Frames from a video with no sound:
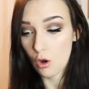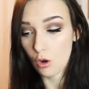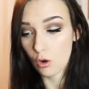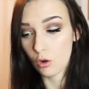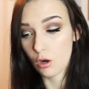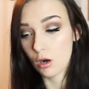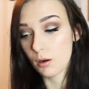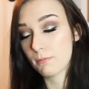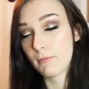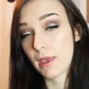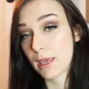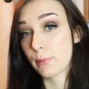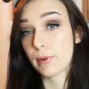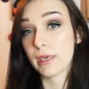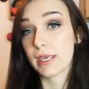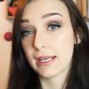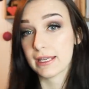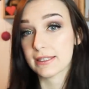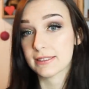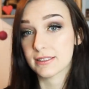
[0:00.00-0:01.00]
or maybe
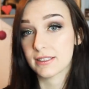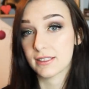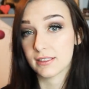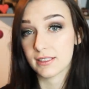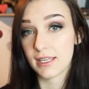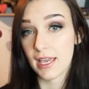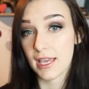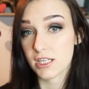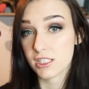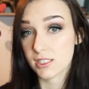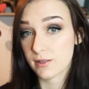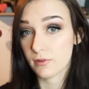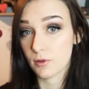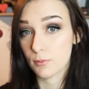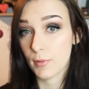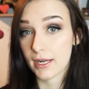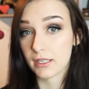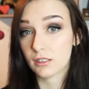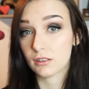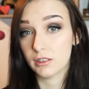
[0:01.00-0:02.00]
it is an indication of a
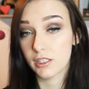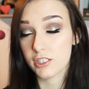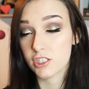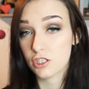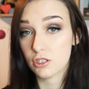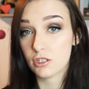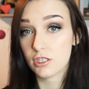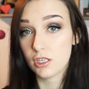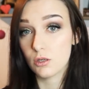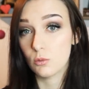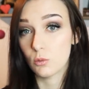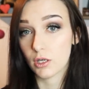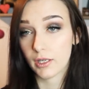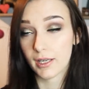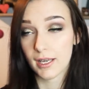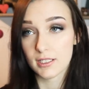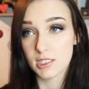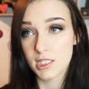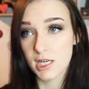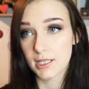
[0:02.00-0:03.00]
medical issue that you want to
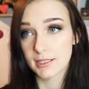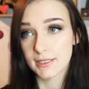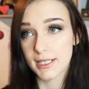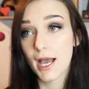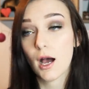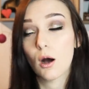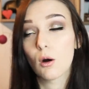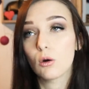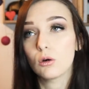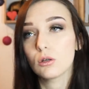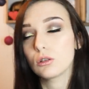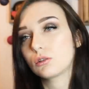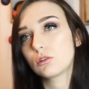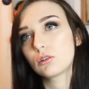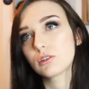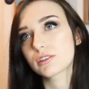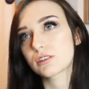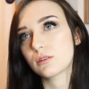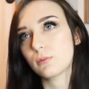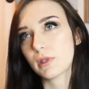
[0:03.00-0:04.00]
get checked out,
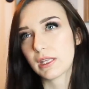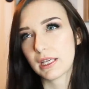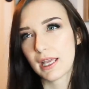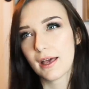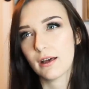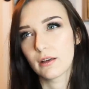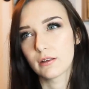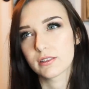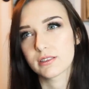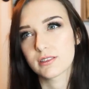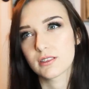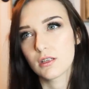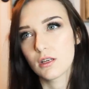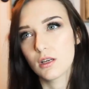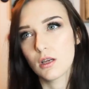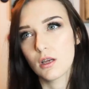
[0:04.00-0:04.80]
or something else.